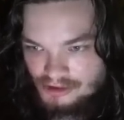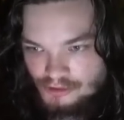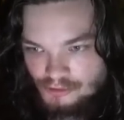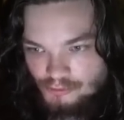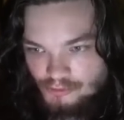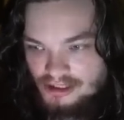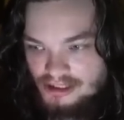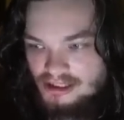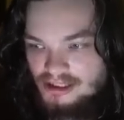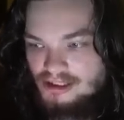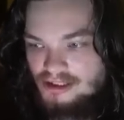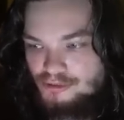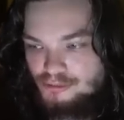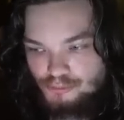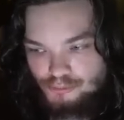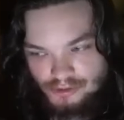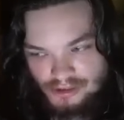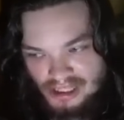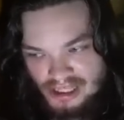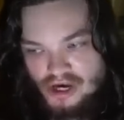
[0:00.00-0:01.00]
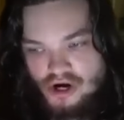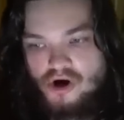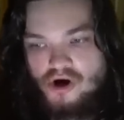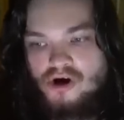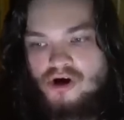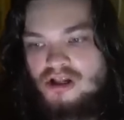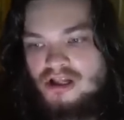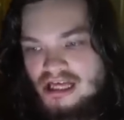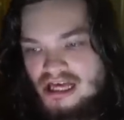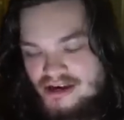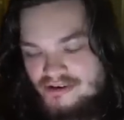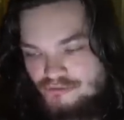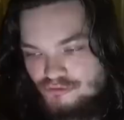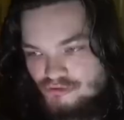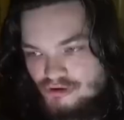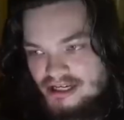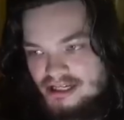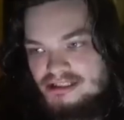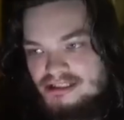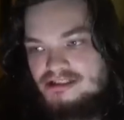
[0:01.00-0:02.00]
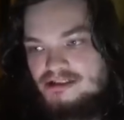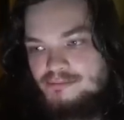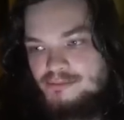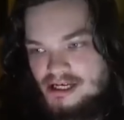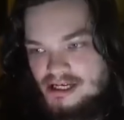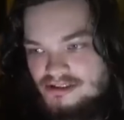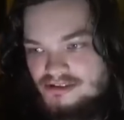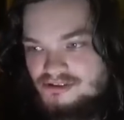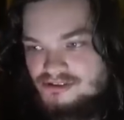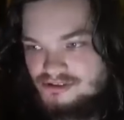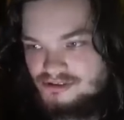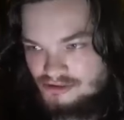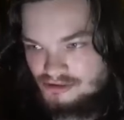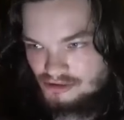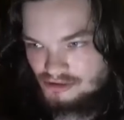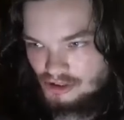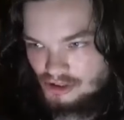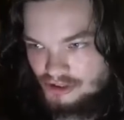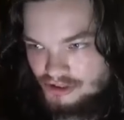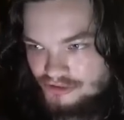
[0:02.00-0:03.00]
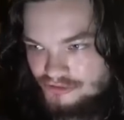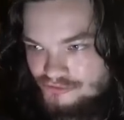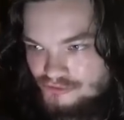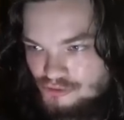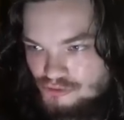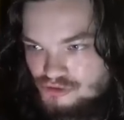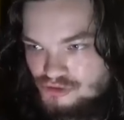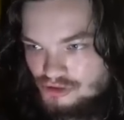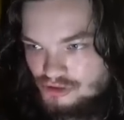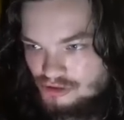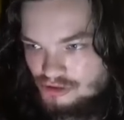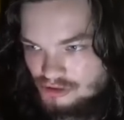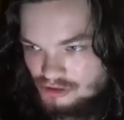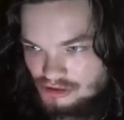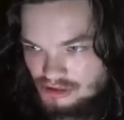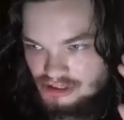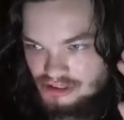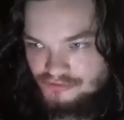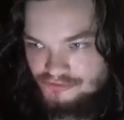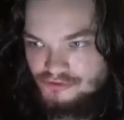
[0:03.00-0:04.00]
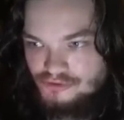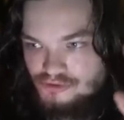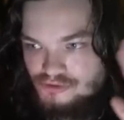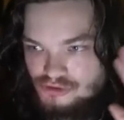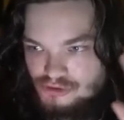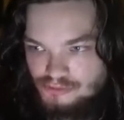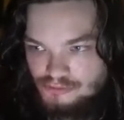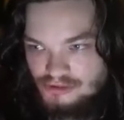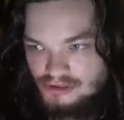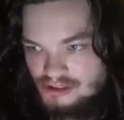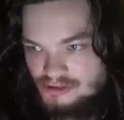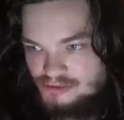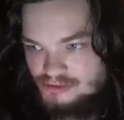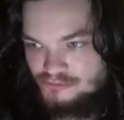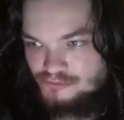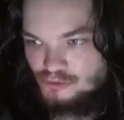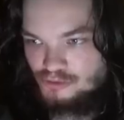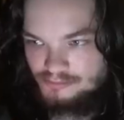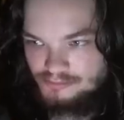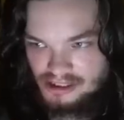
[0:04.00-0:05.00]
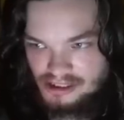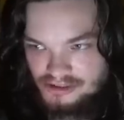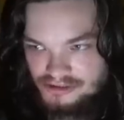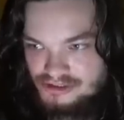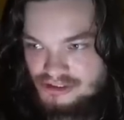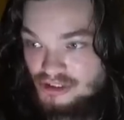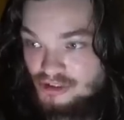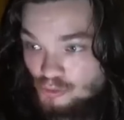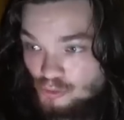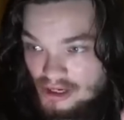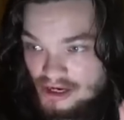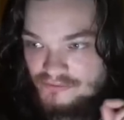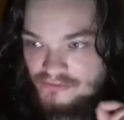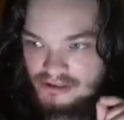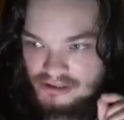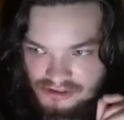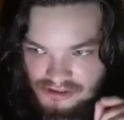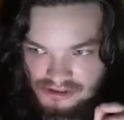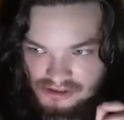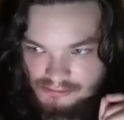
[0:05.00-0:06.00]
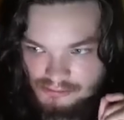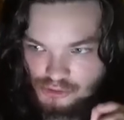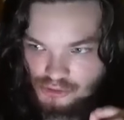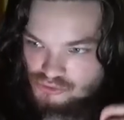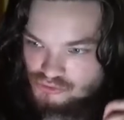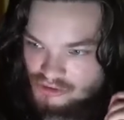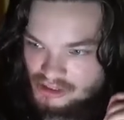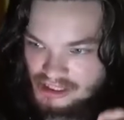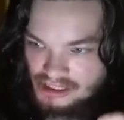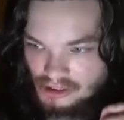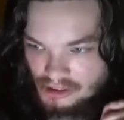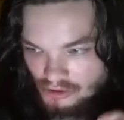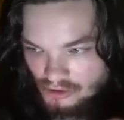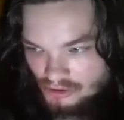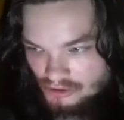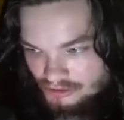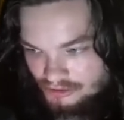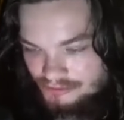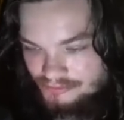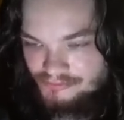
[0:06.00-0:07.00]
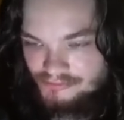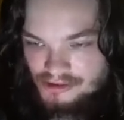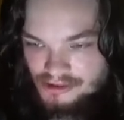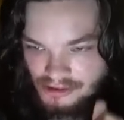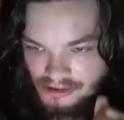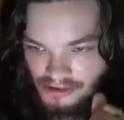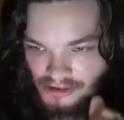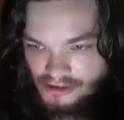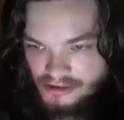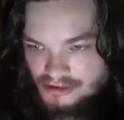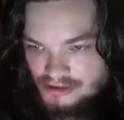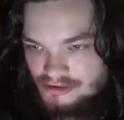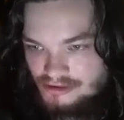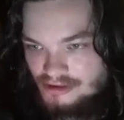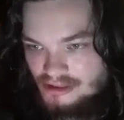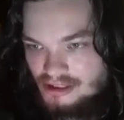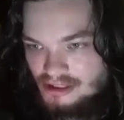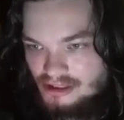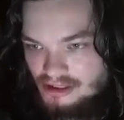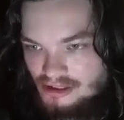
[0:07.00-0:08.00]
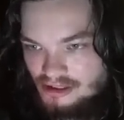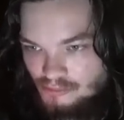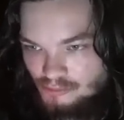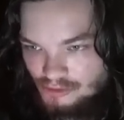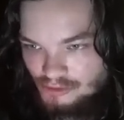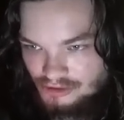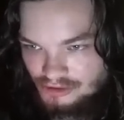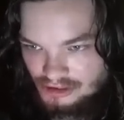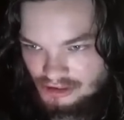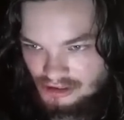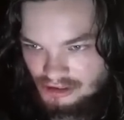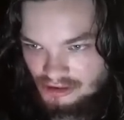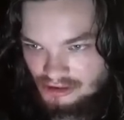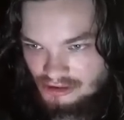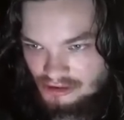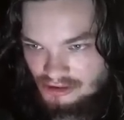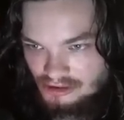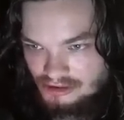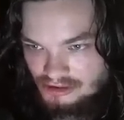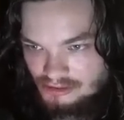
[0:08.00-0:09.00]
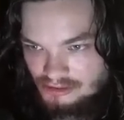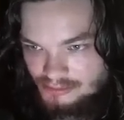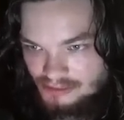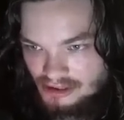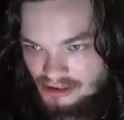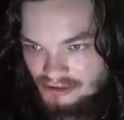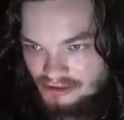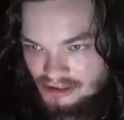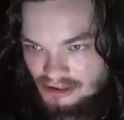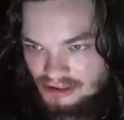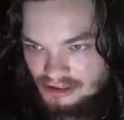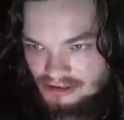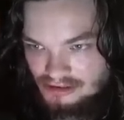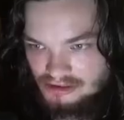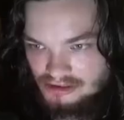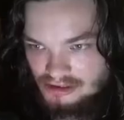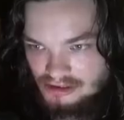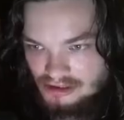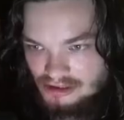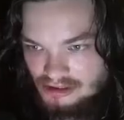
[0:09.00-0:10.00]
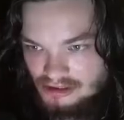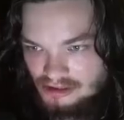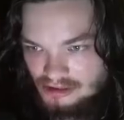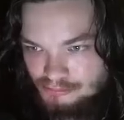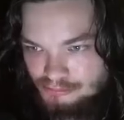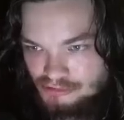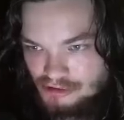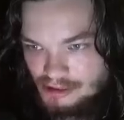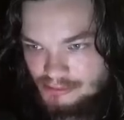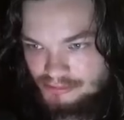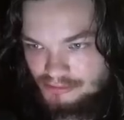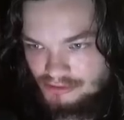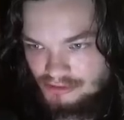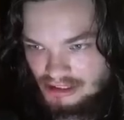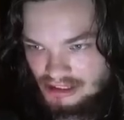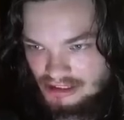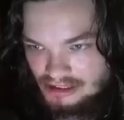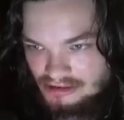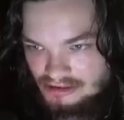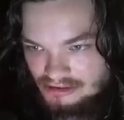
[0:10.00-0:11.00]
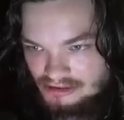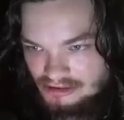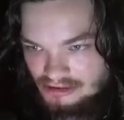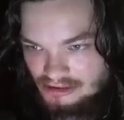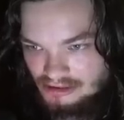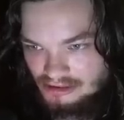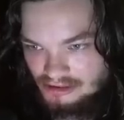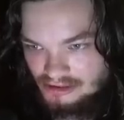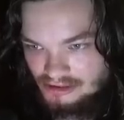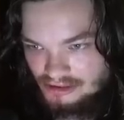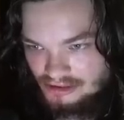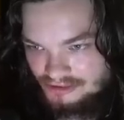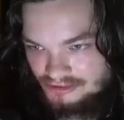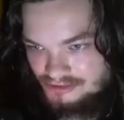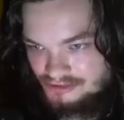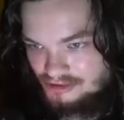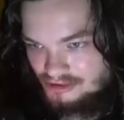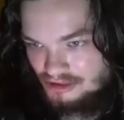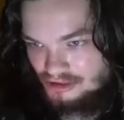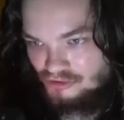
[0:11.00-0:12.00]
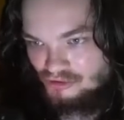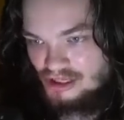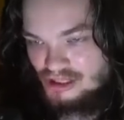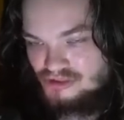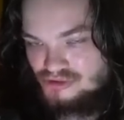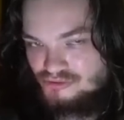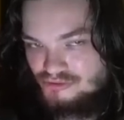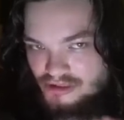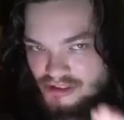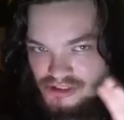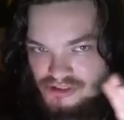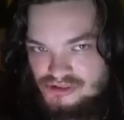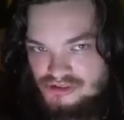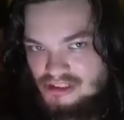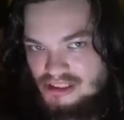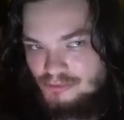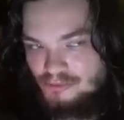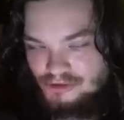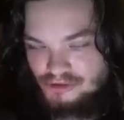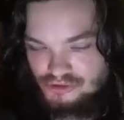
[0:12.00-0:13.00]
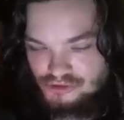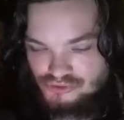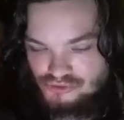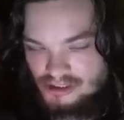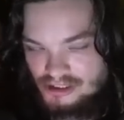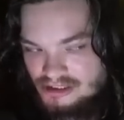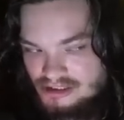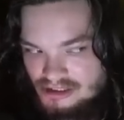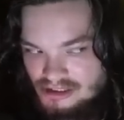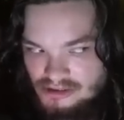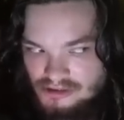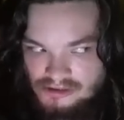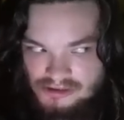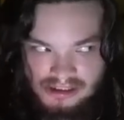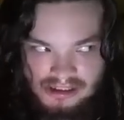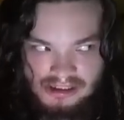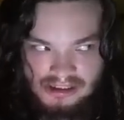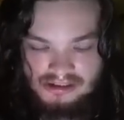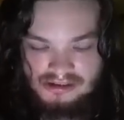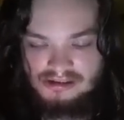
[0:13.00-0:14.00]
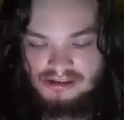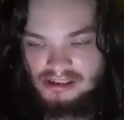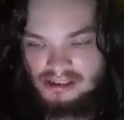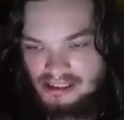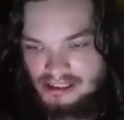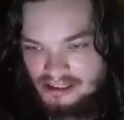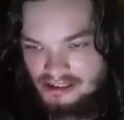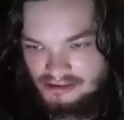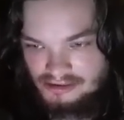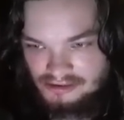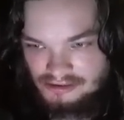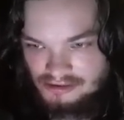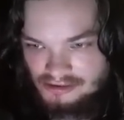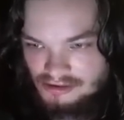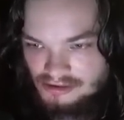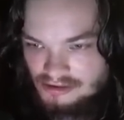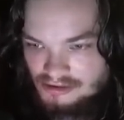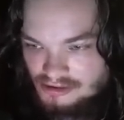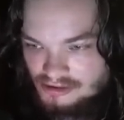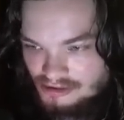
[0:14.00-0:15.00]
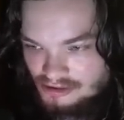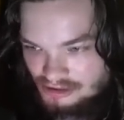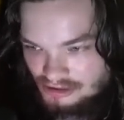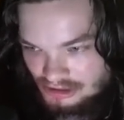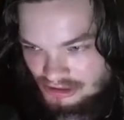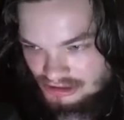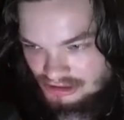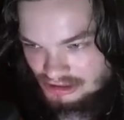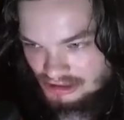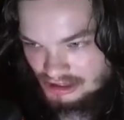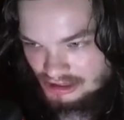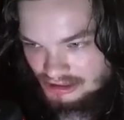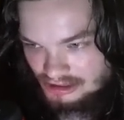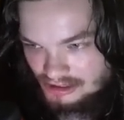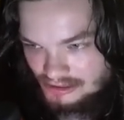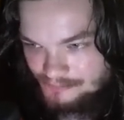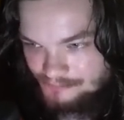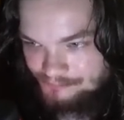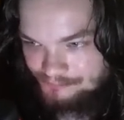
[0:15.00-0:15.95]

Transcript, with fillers: We, we all have Reddit debates on the future, in the future when it comes to foreign policy, and whoever gets the most Reddit gold, they uh, win the uh, debate. They get the uh, proper, they get the things in international relations. They win the trade deal, they get the land. You get the idea.